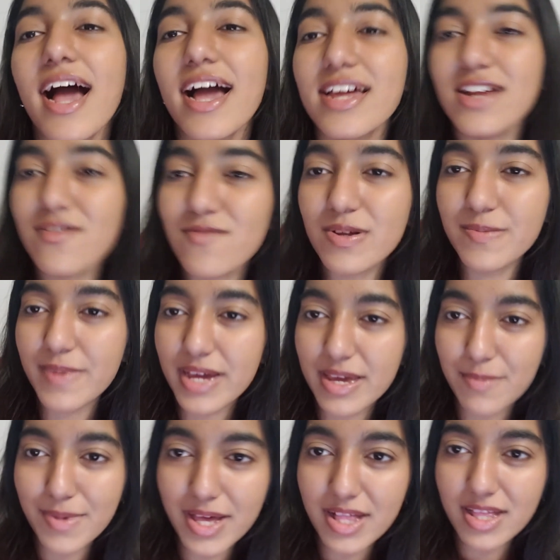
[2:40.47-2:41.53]
I didn't read my
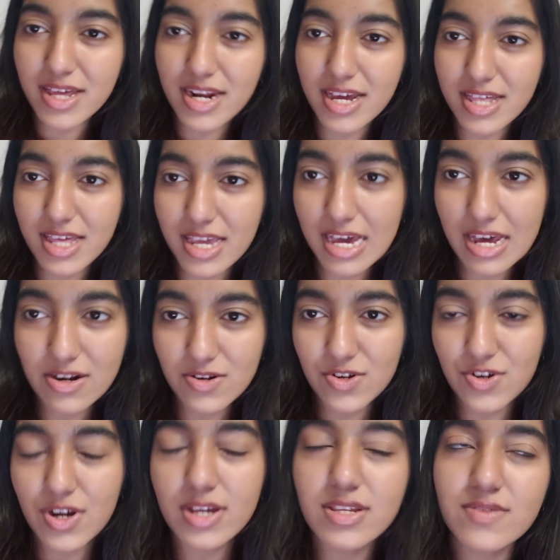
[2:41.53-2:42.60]
email and I like got all
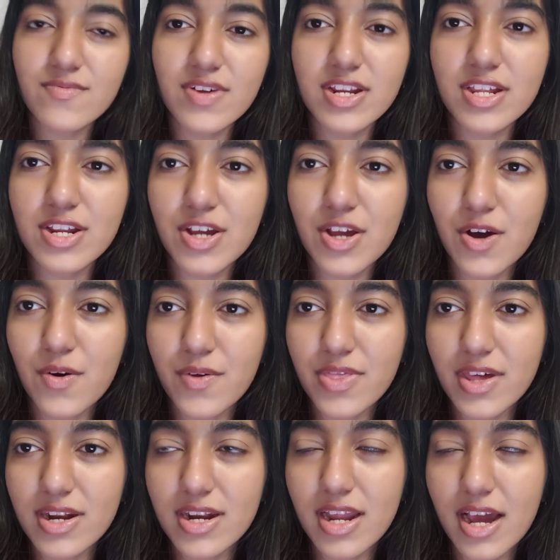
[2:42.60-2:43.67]
dressed and ready to go and
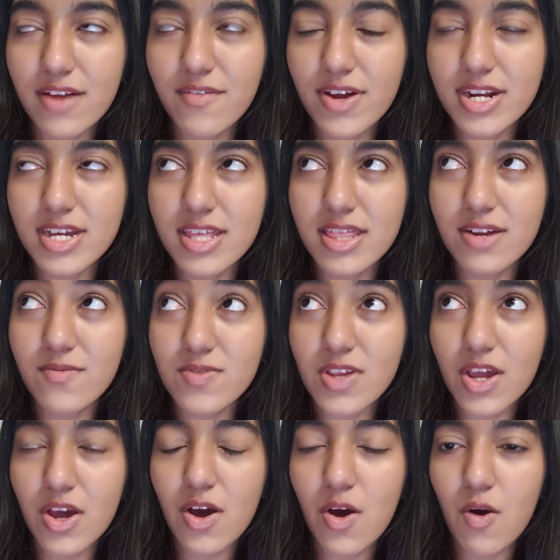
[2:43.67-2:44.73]
then I read it and then was
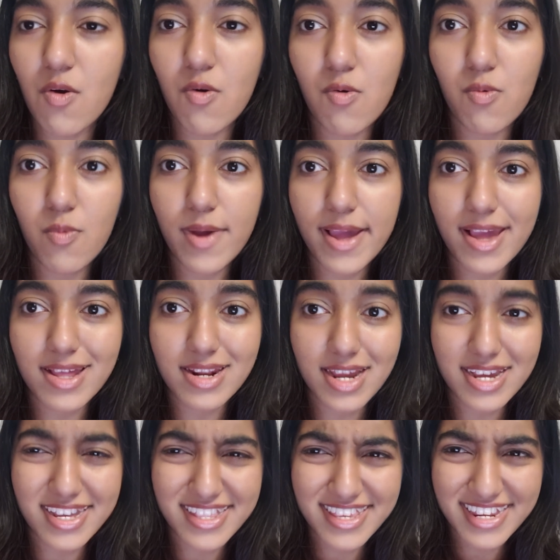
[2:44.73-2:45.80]
like, "Oh, wait,
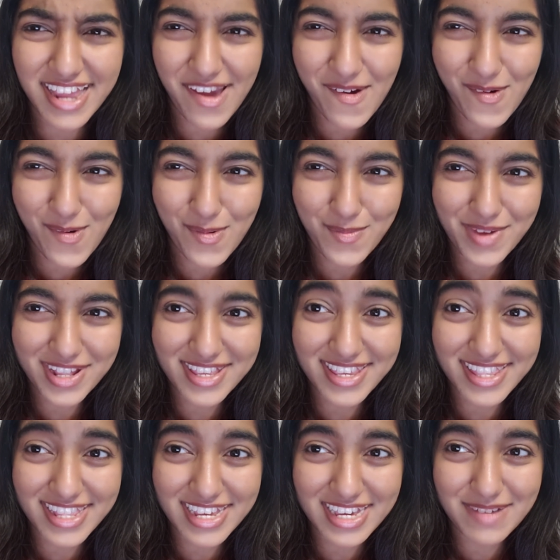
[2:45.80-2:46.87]
I can stay home and
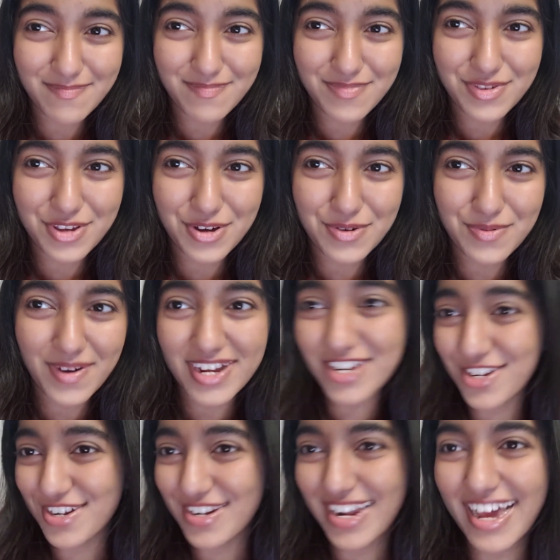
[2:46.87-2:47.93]
sleep. So why
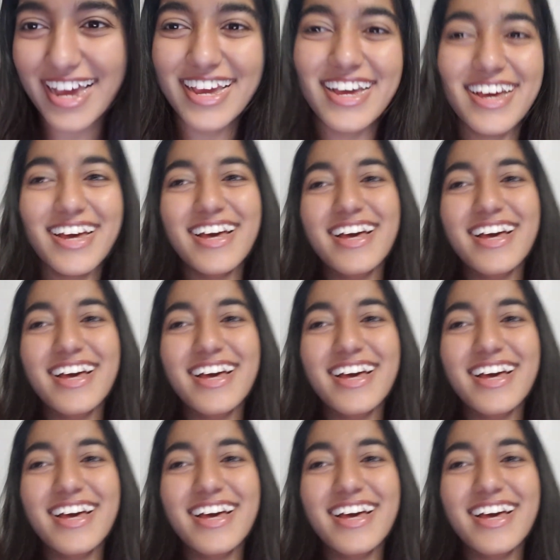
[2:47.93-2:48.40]
shouldn't I?"